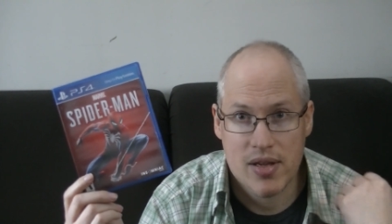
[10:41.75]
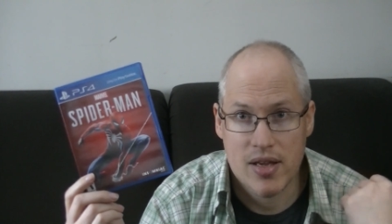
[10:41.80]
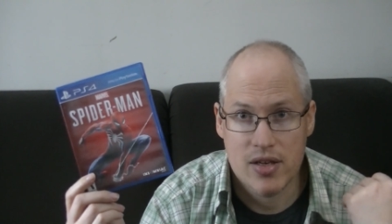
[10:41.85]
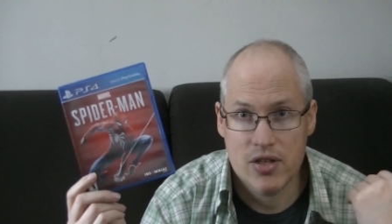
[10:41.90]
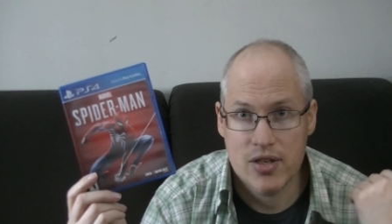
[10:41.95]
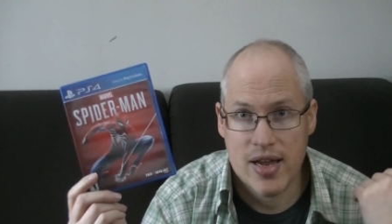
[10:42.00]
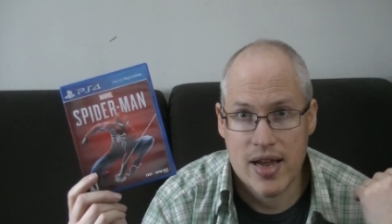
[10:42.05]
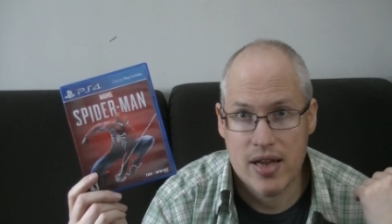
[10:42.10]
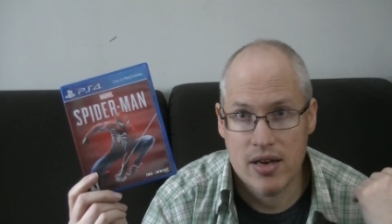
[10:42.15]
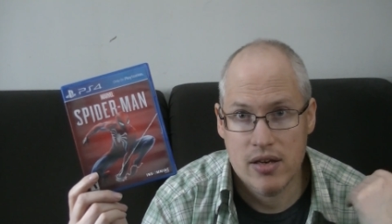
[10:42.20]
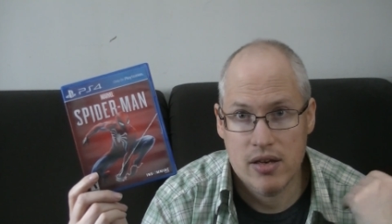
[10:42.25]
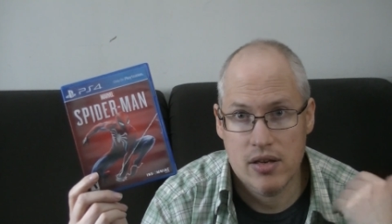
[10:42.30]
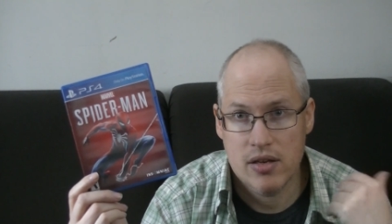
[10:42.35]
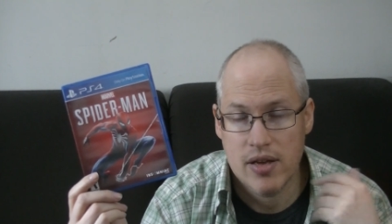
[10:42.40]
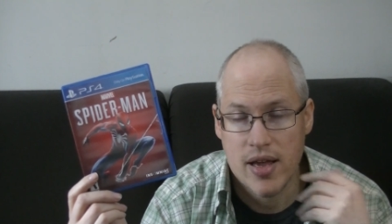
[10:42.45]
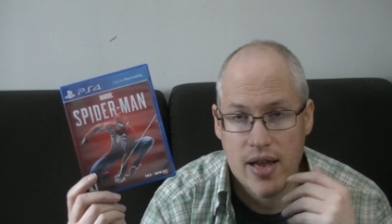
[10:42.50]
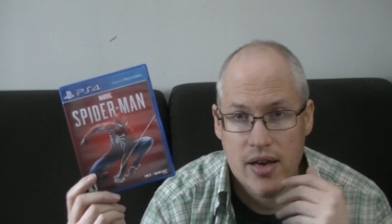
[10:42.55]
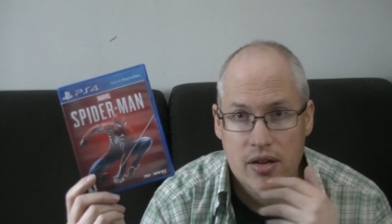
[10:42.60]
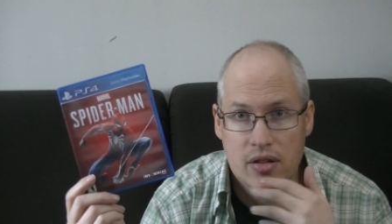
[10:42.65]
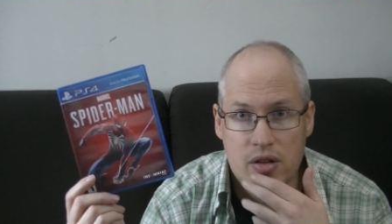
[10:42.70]
just
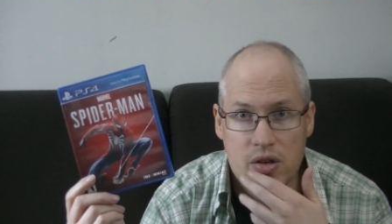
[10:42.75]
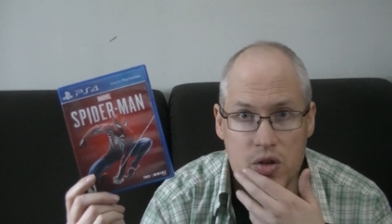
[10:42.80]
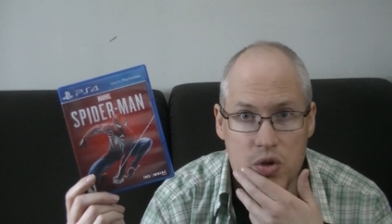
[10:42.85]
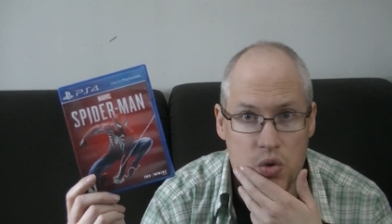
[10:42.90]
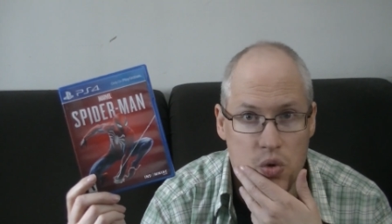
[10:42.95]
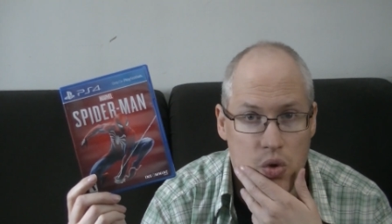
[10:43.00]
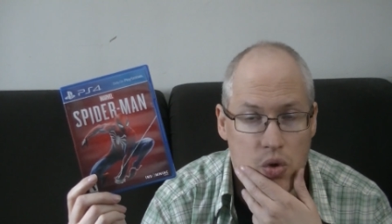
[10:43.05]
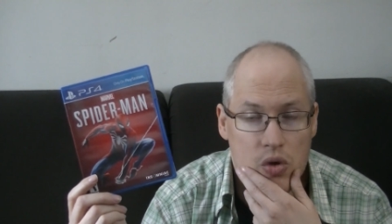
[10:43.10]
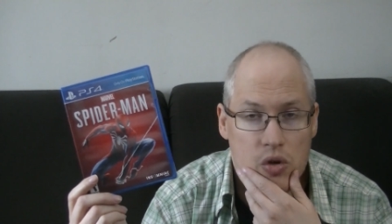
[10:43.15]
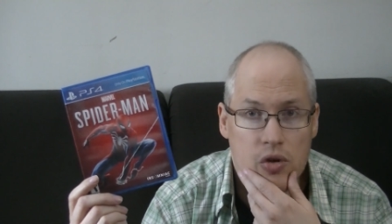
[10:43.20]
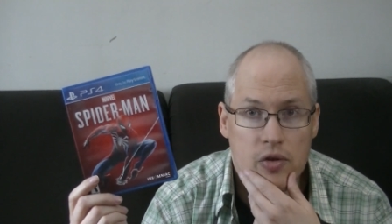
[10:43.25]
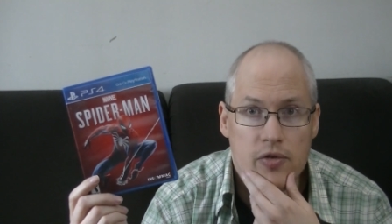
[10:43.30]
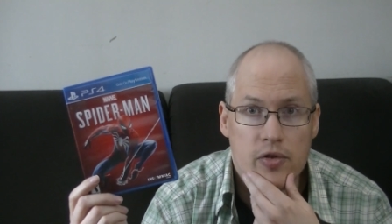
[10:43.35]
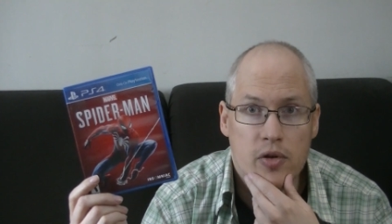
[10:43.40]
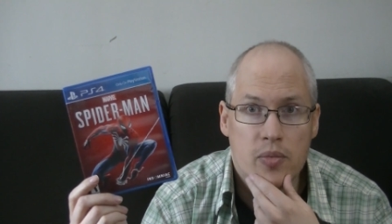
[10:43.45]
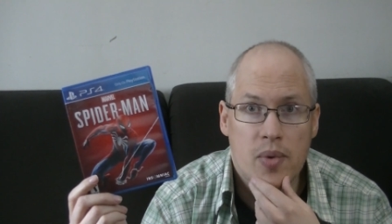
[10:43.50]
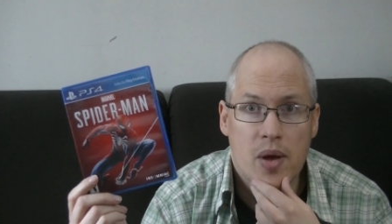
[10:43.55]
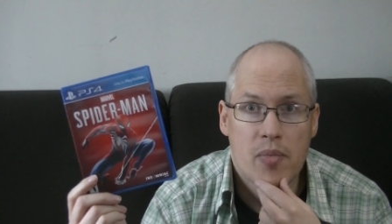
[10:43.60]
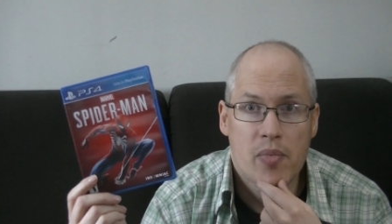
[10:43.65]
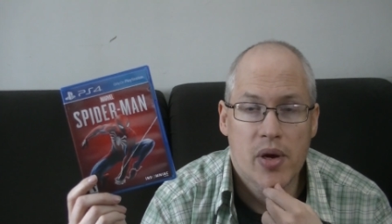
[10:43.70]
handed the controller over
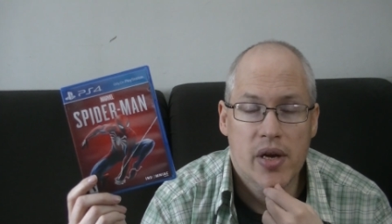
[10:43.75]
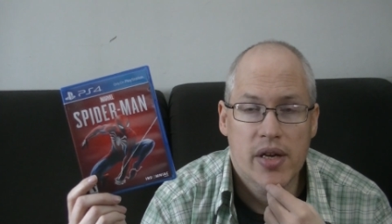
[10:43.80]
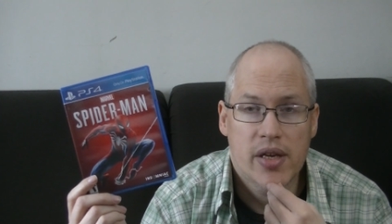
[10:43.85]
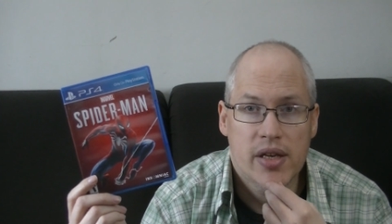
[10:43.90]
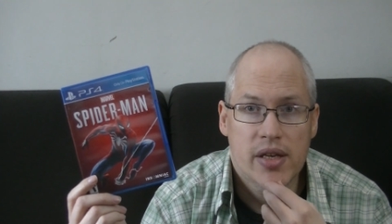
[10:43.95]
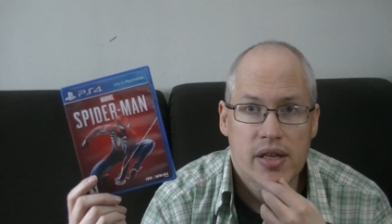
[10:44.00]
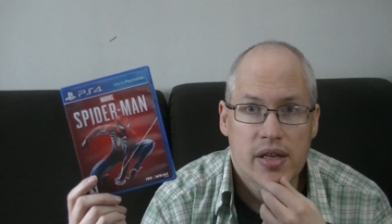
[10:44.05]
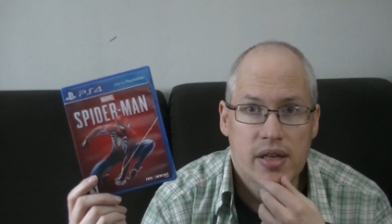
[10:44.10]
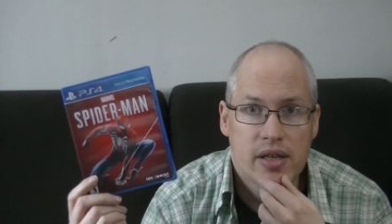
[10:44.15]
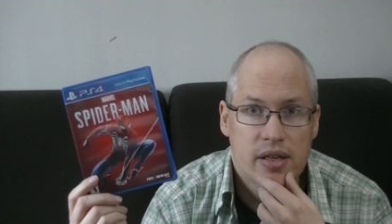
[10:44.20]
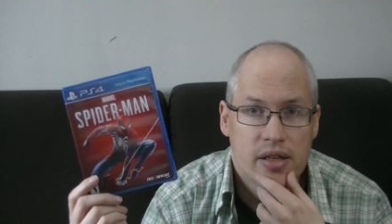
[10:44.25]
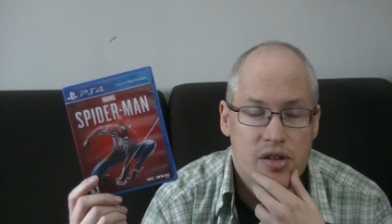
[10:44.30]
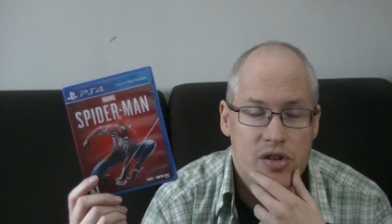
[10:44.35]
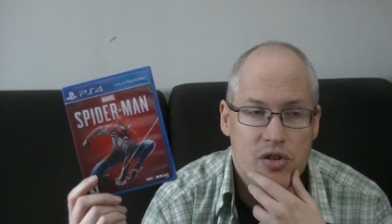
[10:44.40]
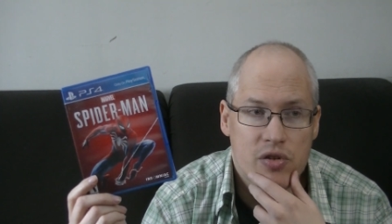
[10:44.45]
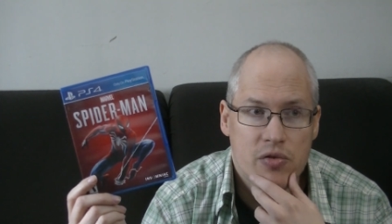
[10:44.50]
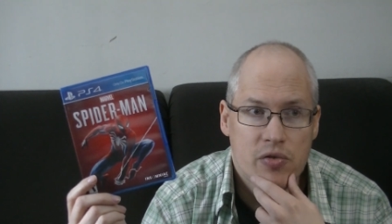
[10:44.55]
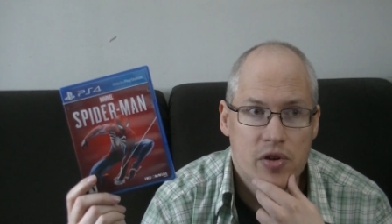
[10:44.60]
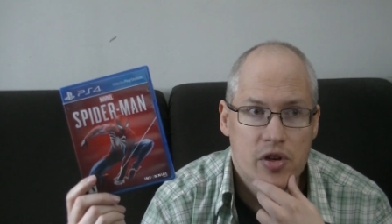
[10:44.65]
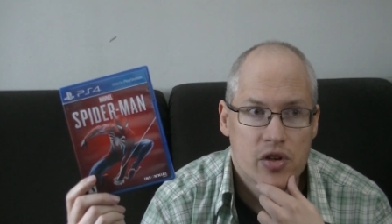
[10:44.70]
to my buddy, and he
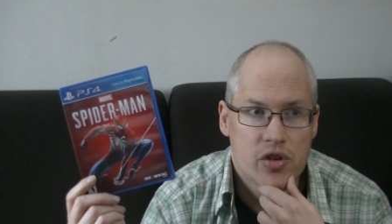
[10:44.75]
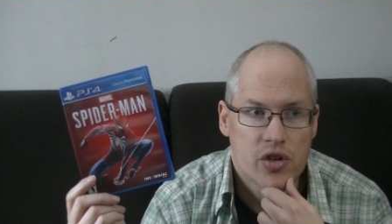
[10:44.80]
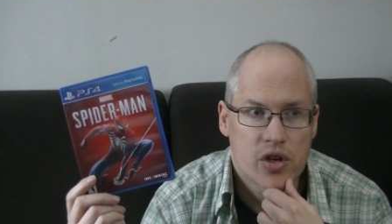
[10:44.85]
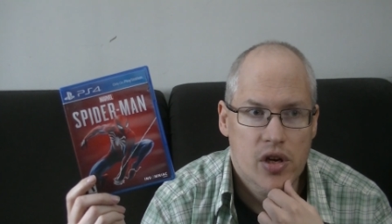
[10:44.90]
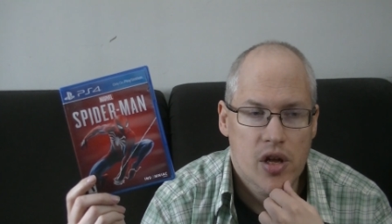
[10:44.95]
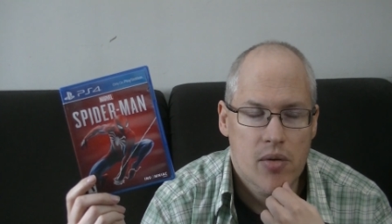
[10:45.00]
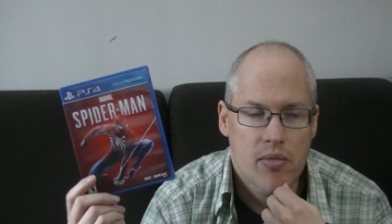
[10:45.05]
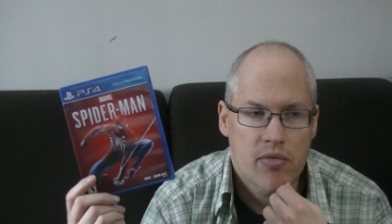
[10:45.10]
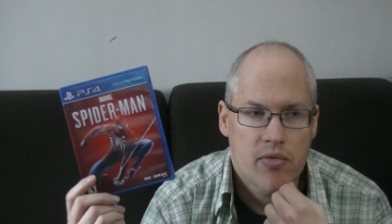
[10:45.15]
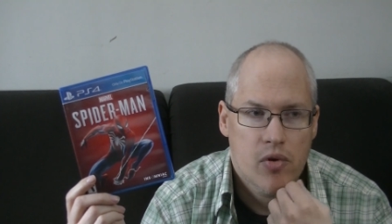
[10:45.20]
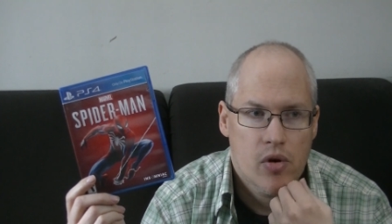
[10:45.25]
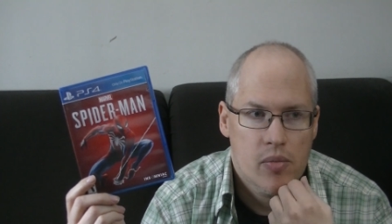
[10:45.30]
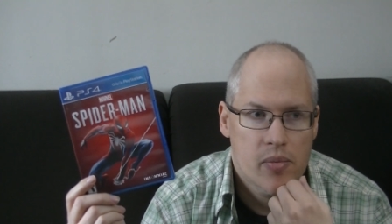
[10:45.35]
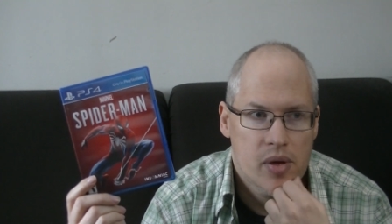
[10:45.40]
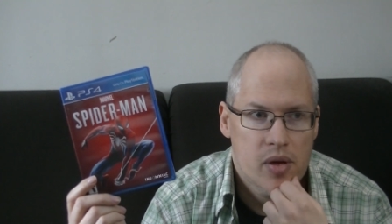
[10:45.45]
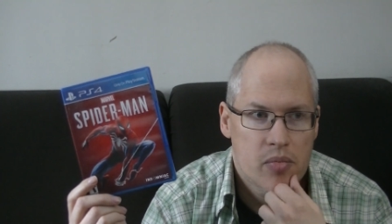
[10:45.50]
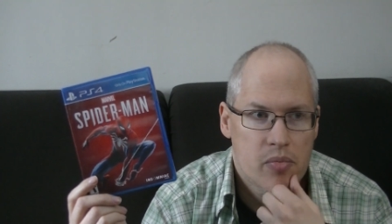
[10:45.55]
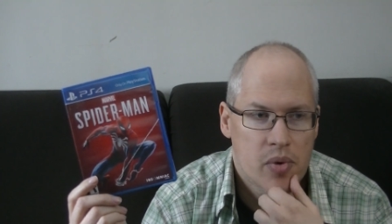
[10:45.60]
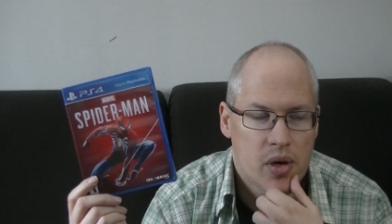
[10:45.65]
just finished it up for me.